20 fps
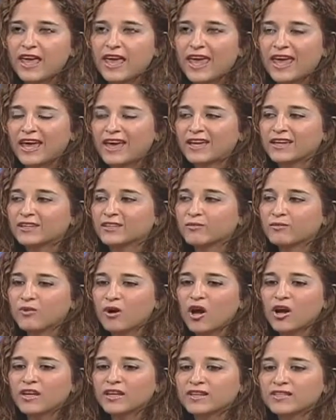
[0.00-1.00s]
And the
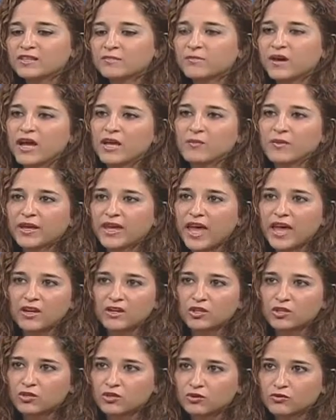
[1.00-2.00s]
body is a
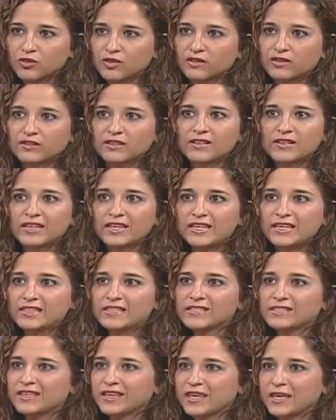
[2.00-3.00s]
biomechanical unit. The
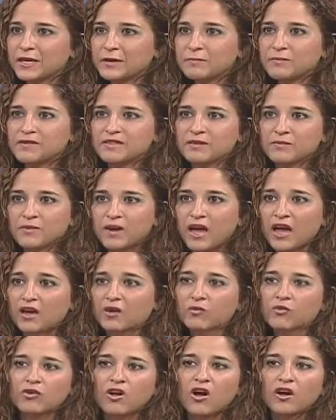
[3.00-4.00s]
knees, the hips, the
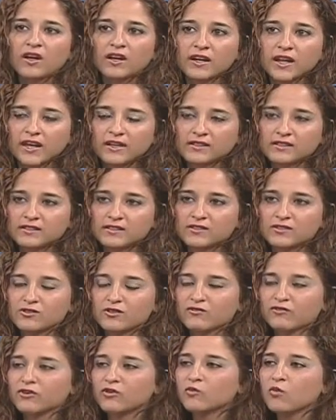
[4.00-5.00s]
back, we're all connected. So
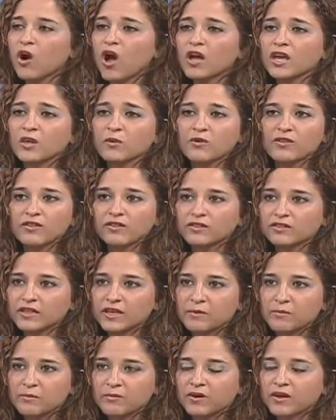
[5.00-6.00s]
if you're walking with a
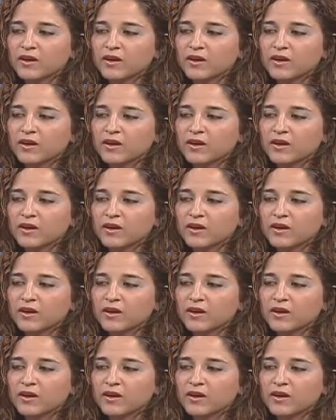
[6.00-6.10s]
limp,